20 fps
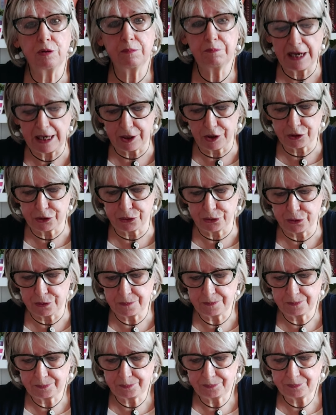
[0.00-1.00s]

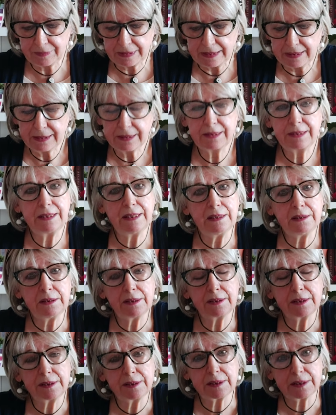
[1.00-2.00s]
Bardo.
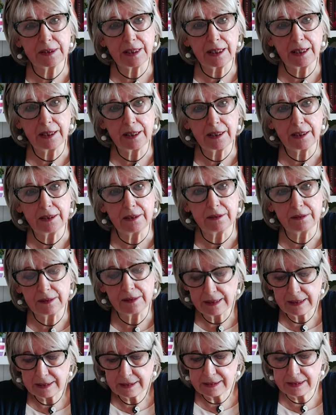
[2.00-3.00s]
This state
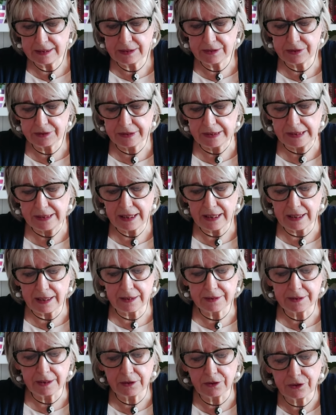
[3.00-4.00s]
is
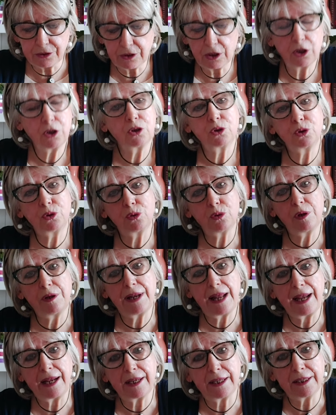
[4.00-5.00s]
regarded to
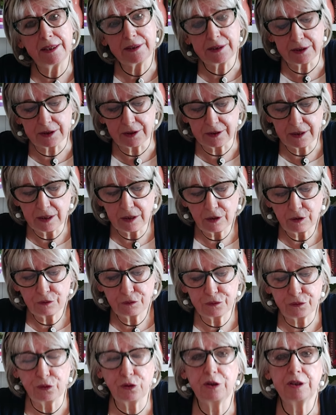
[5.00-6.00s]
last
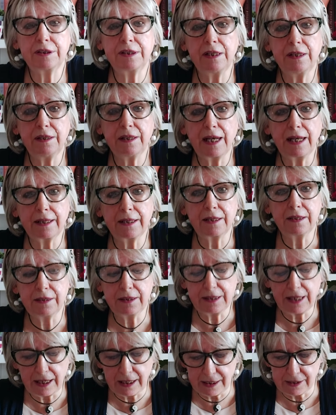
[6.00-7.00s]

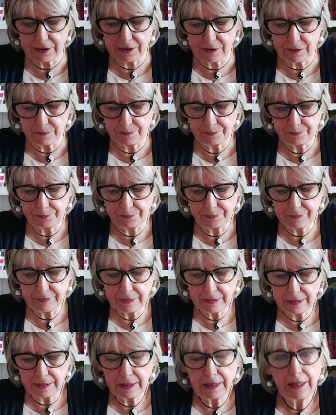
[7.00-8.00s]
49 days.
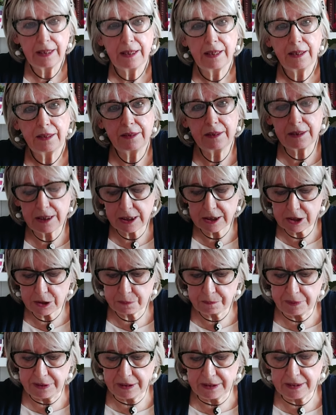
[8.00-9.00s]
The
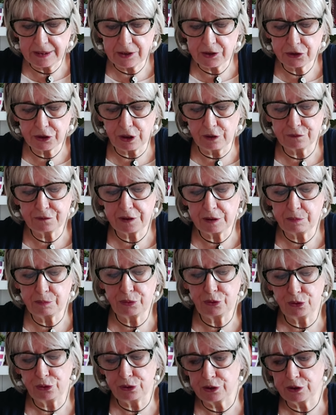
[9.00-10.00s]
experience of a
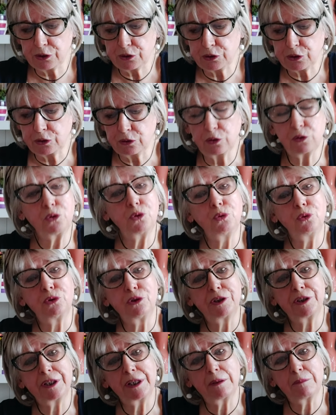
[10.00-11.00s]
person
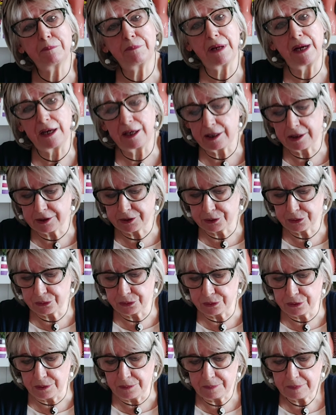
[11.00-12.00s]
during
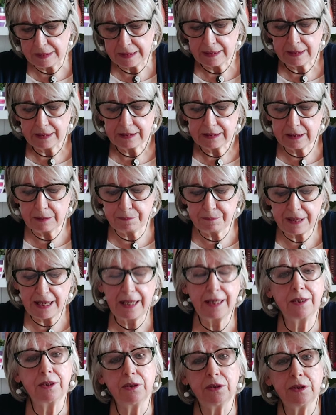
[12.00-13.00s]
Bardo
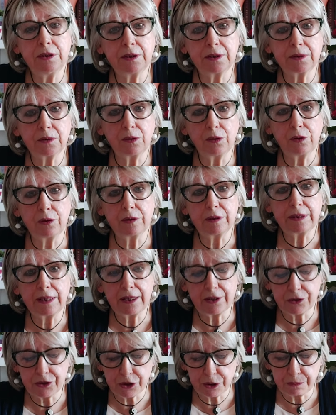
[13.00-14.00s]
depends on
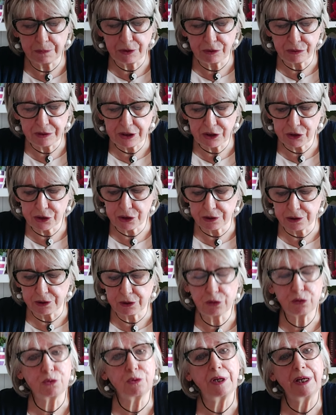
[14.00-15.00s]
their spiritual
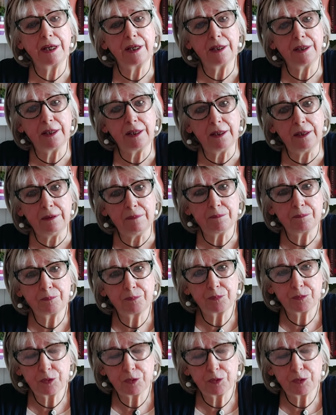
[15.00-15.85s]
training